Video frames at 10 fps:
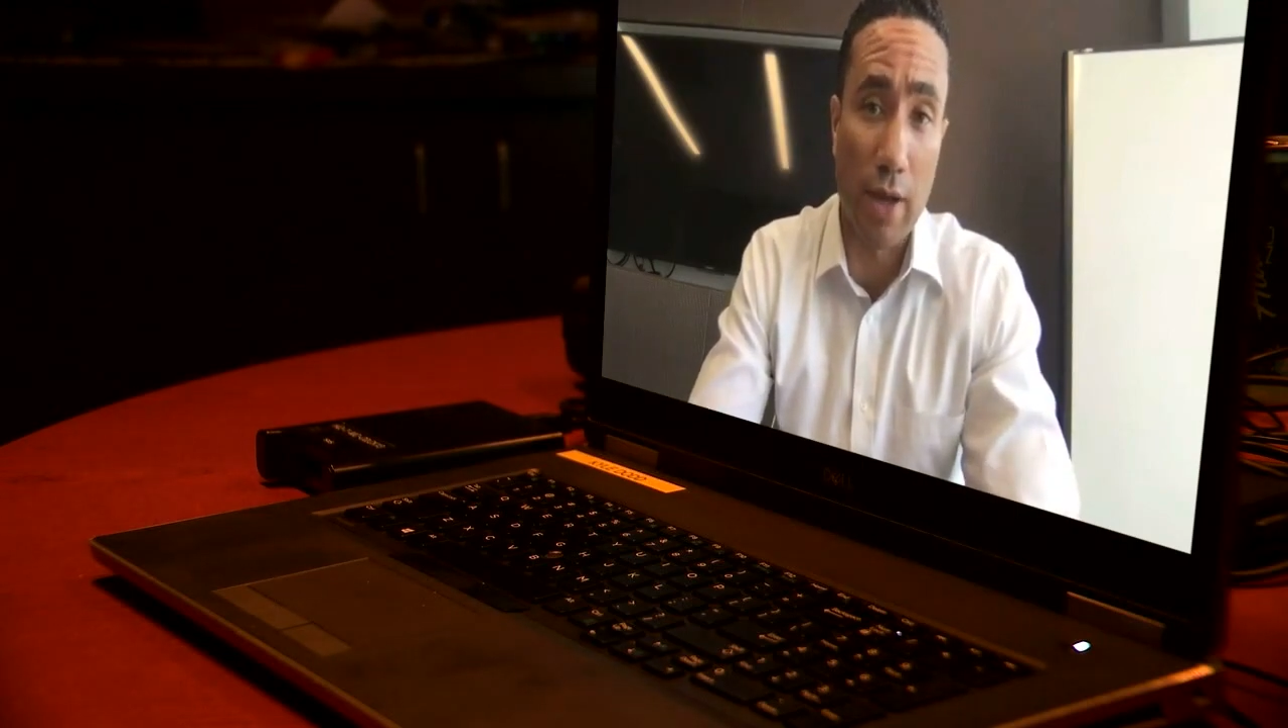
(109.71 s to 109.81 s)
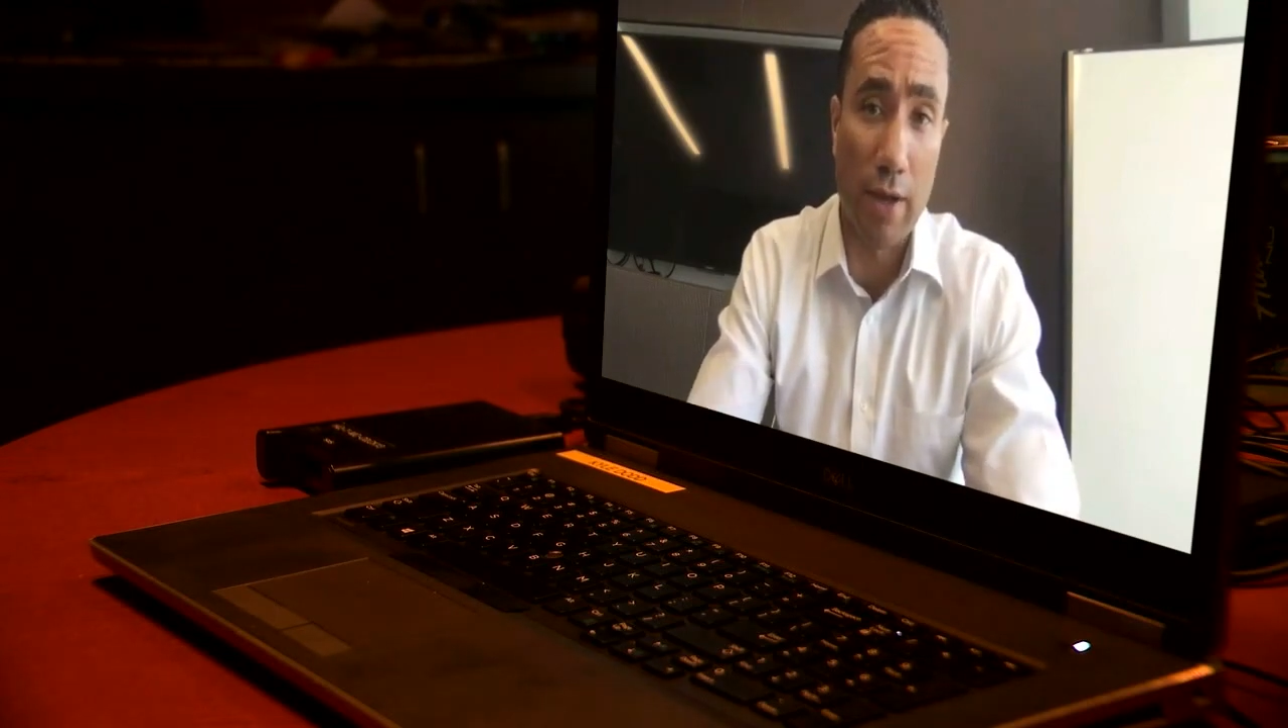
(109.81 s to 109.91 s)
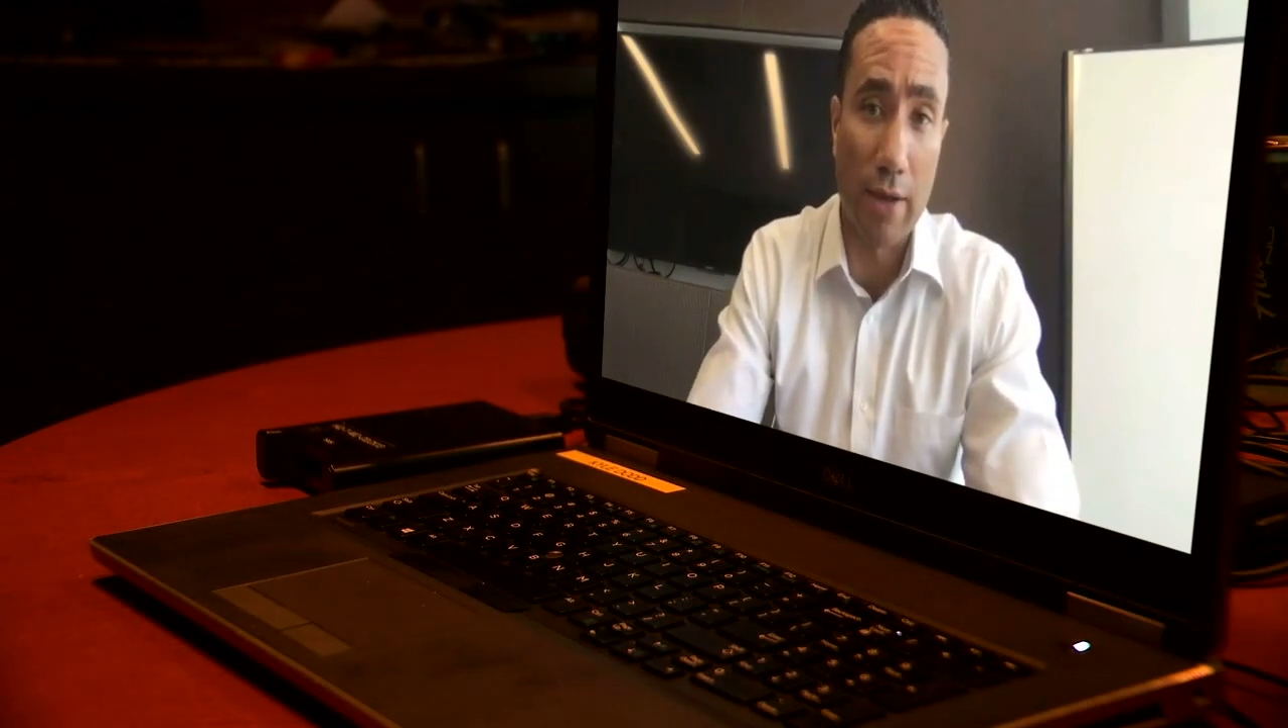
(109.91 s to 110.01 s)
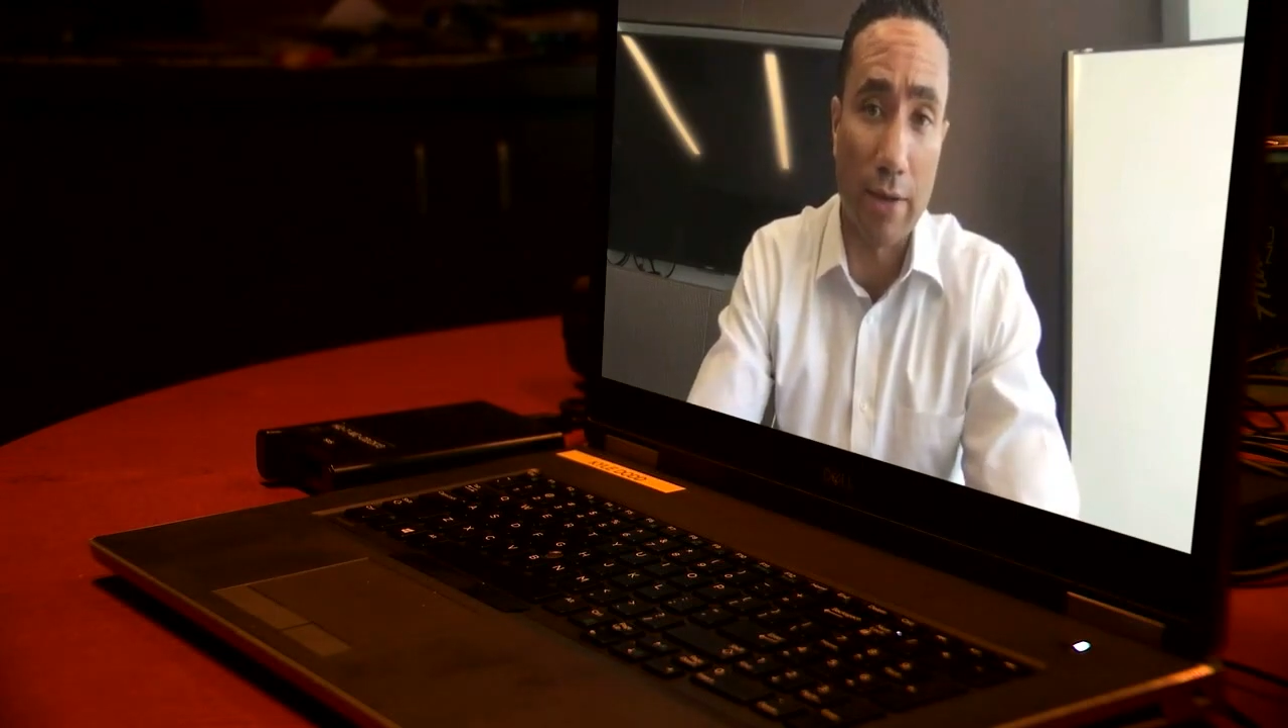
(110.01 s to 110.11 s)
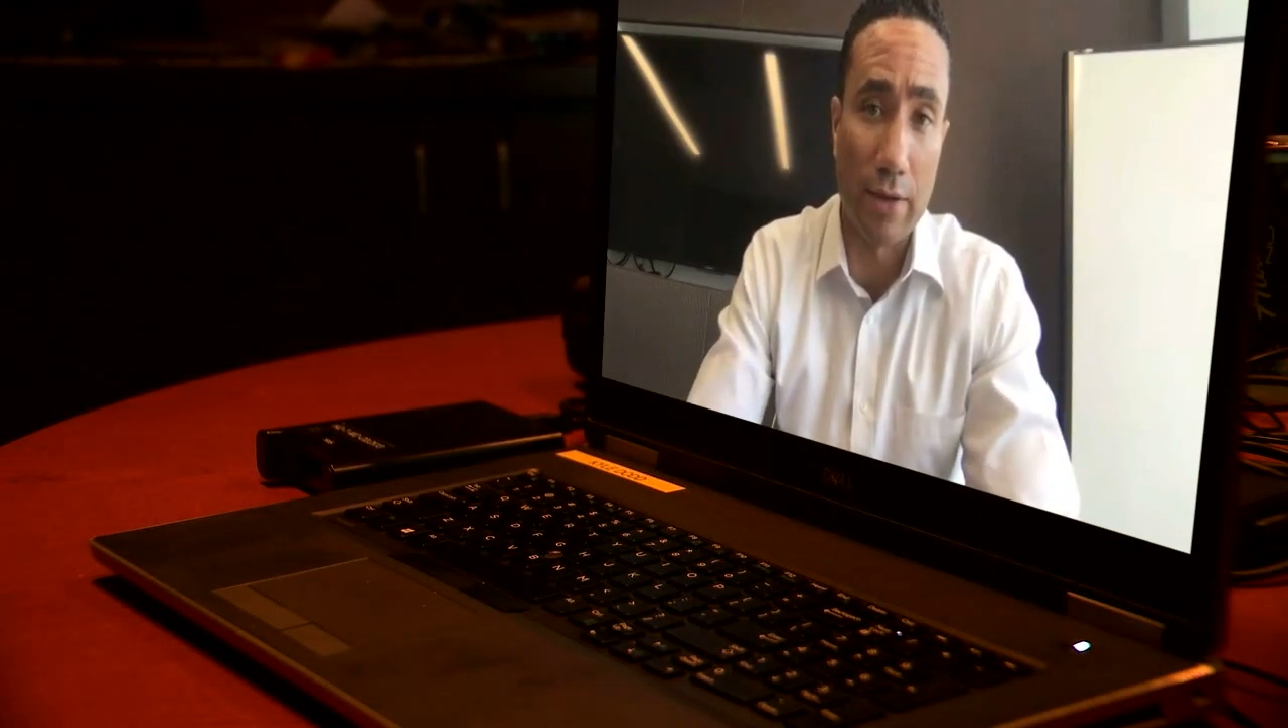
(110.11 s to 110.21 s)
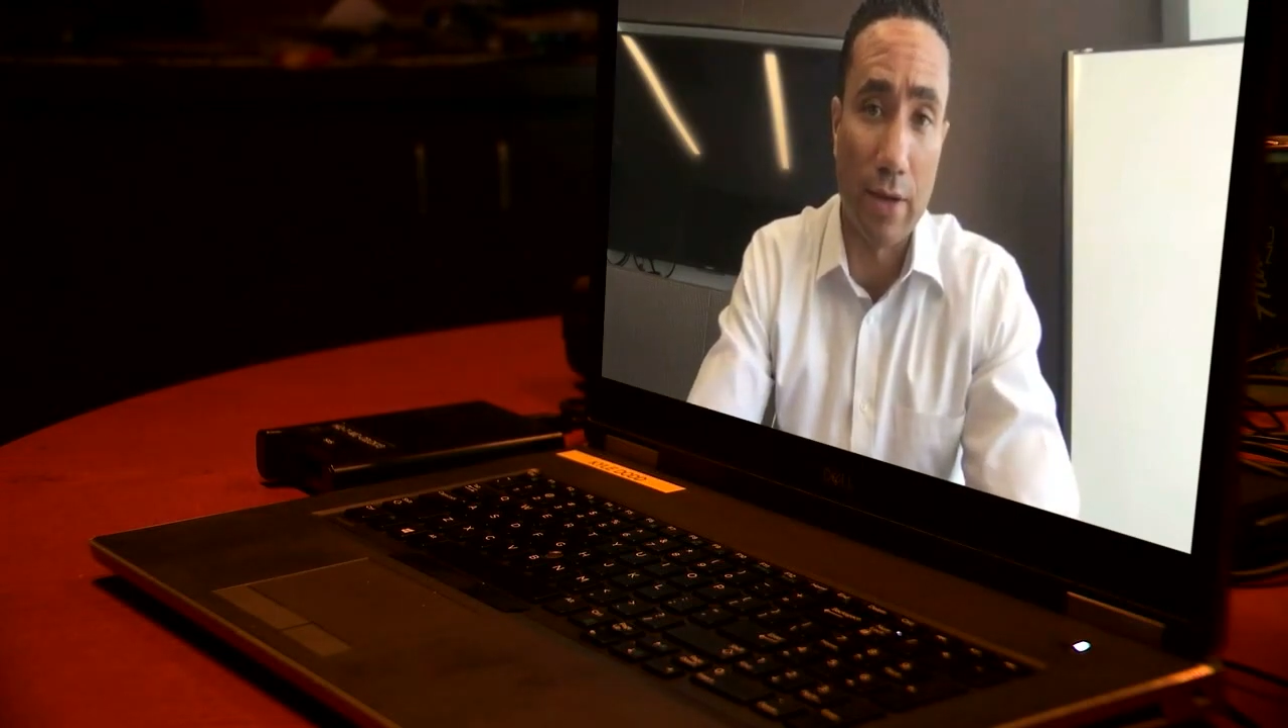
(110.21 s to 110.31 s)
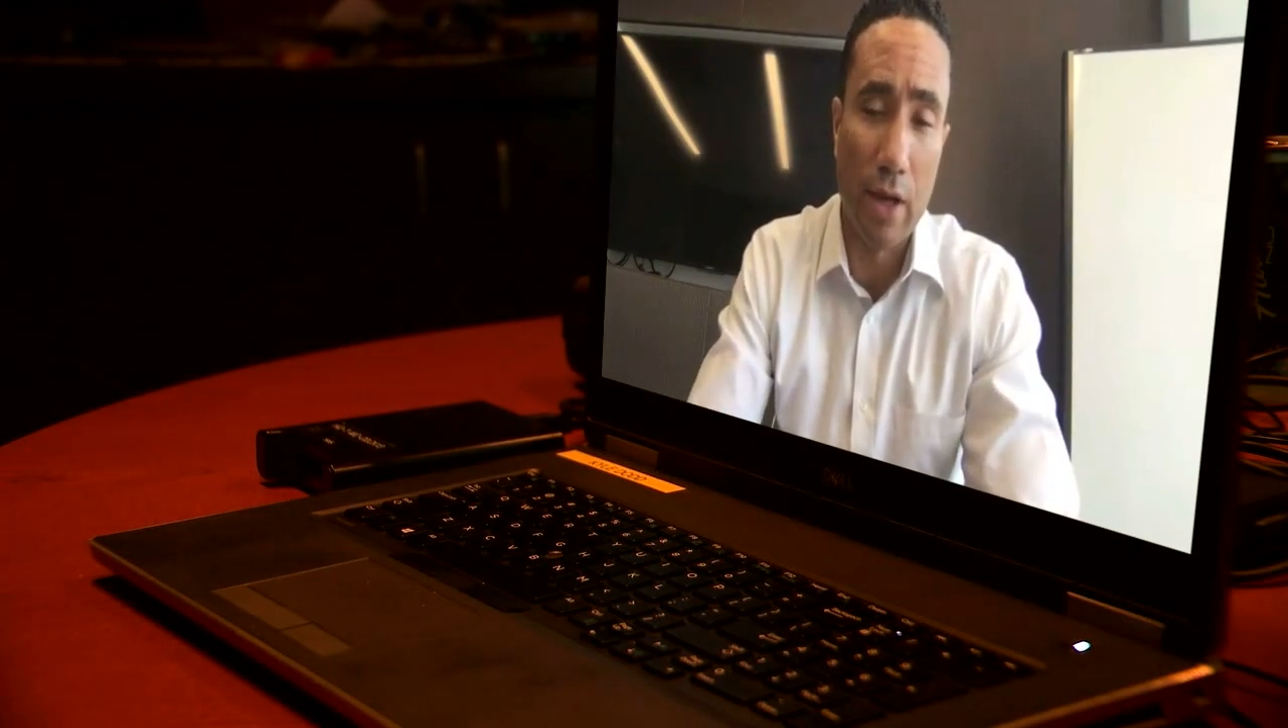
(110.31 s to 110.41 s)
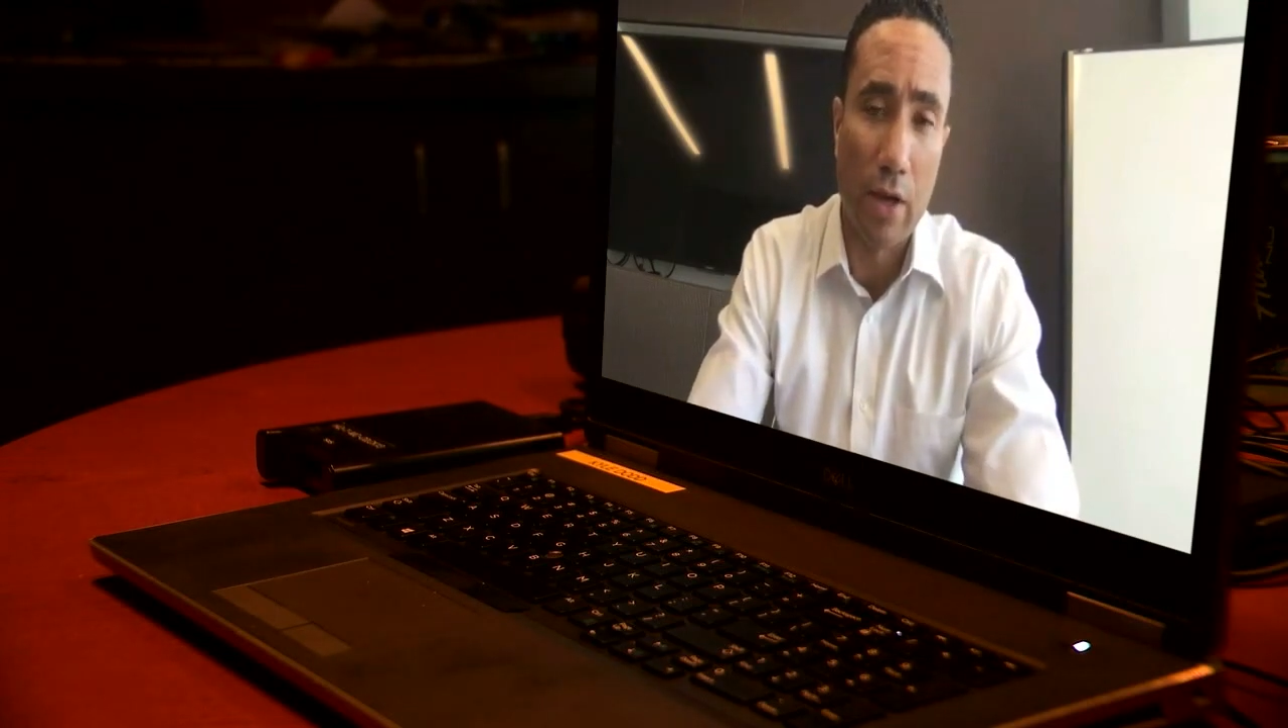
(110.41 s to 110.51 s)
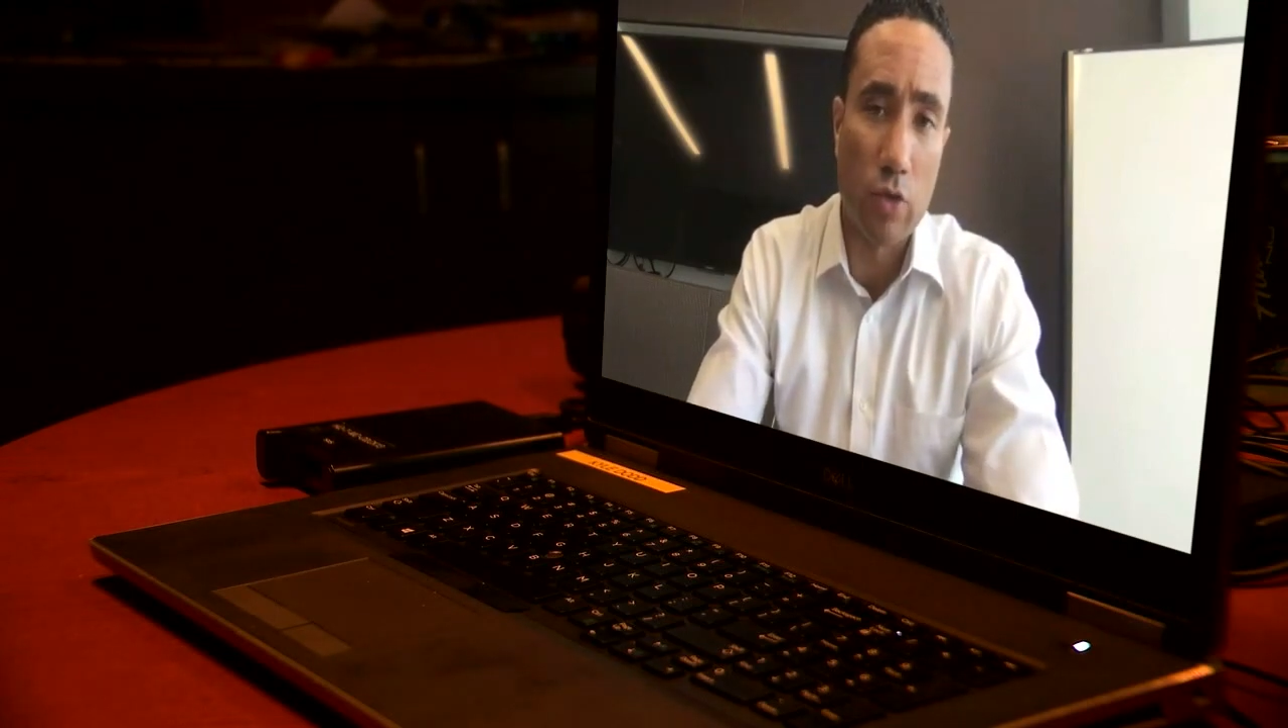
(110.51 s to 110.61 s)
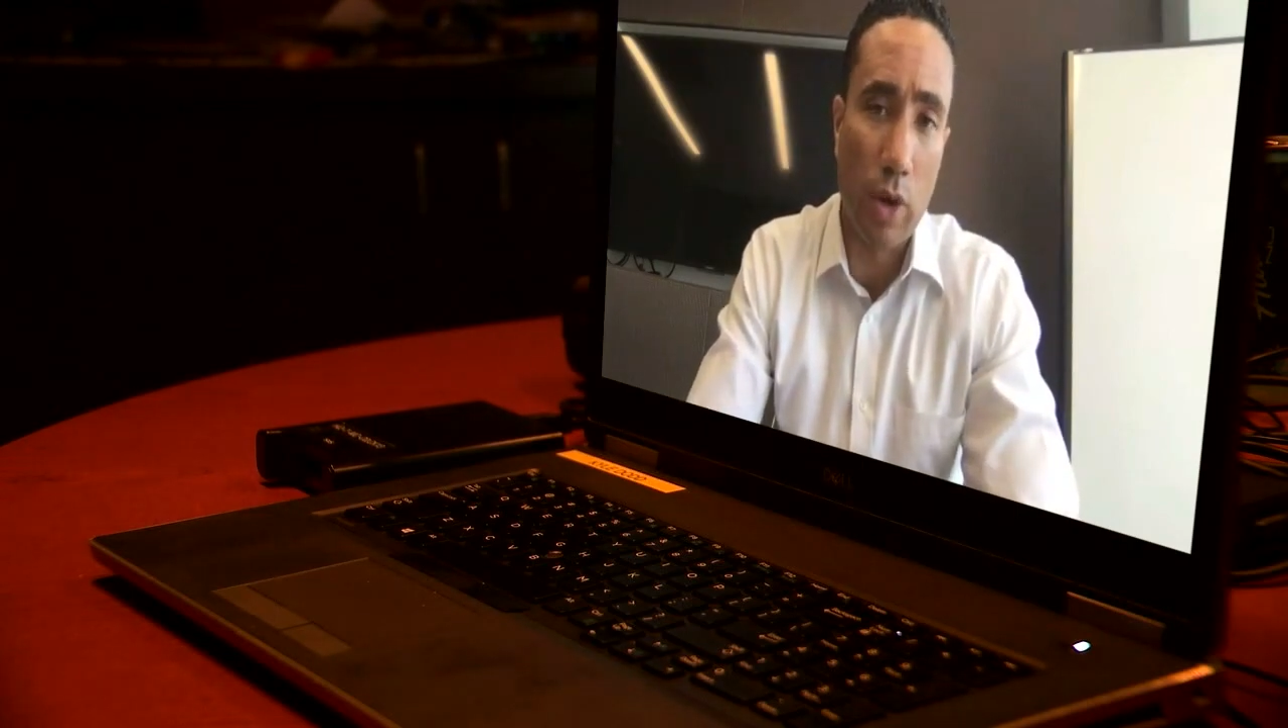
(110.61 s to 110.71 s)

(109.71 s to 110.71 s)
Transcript: And so